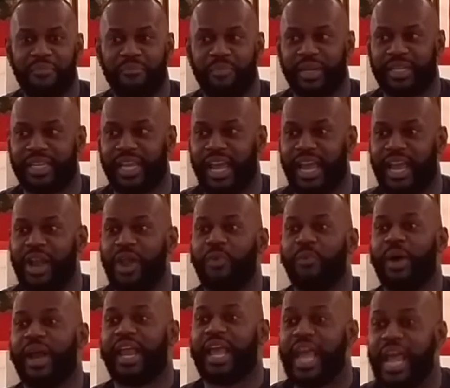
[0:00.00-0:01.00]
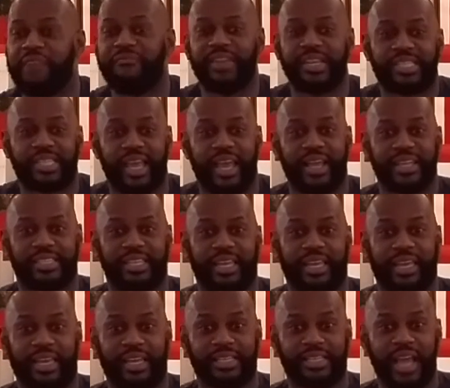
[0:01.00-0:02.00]
But then what envy says
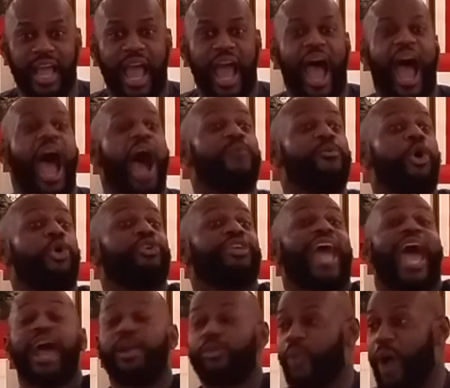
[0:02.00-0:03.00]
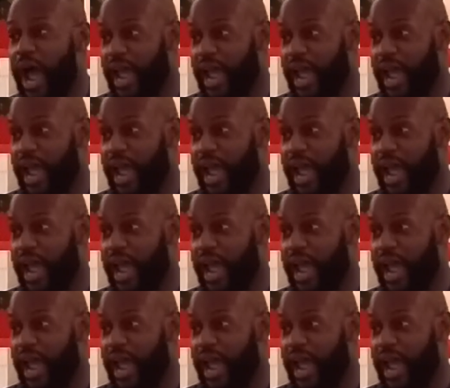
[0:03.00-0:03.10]
is, I want that